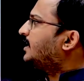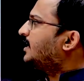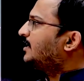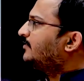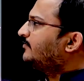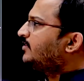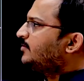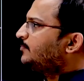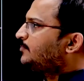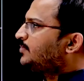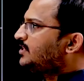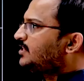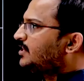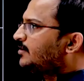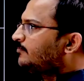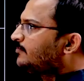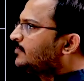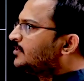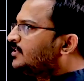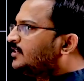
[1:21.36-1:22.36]
11
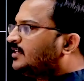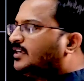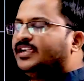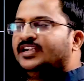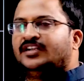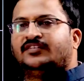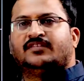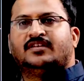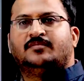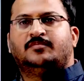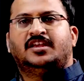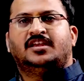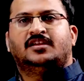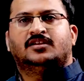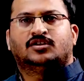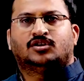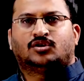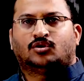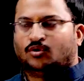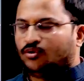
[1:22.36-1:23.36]
p.m. it will be
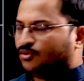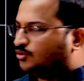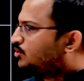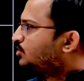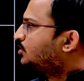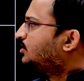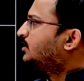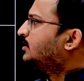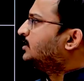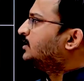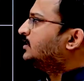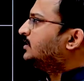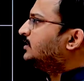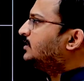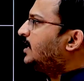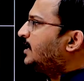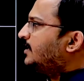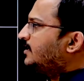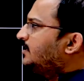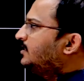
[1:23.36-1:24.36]
closed.
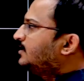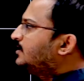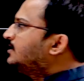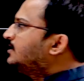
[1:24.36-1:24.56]
Then